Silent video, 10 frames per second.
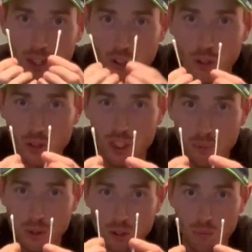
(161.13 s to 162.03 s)

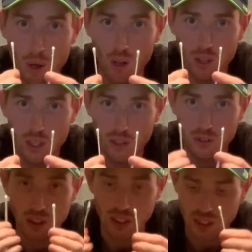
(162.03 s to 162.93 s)
Q-tips are small enough
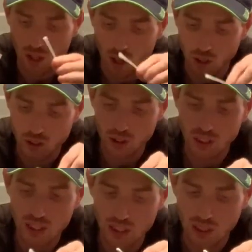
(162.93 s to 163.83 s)
to get
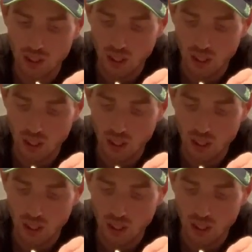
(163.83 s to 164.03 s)
underneath